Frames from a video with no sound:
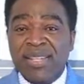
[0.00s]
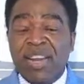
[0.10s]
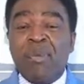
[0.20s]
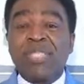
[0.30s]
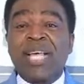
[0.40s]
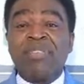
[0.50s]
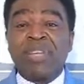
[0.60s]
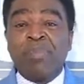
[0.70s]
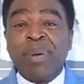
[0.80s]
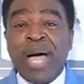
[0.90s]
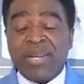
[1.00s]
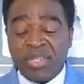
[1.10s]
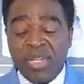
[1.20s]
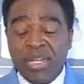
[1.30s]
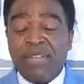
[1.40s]
In other words, there are three
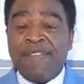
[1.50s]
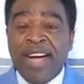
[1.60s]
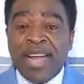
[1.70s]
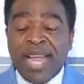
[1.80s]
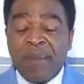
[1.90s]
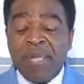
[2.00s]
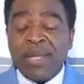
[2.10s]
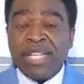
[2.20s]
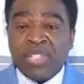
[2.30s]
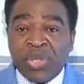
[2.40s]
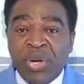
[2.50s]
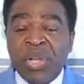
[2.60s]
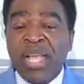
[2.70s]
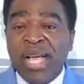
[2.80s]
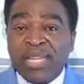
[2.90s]
parts the Father, the
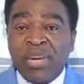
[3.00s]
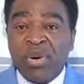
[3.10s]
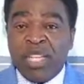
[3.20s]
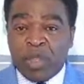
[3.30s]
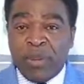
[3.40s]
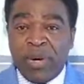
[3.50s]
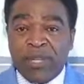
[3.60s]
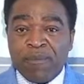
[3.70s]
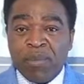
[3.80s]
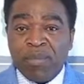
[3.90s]
Son, and the Holy Spirit.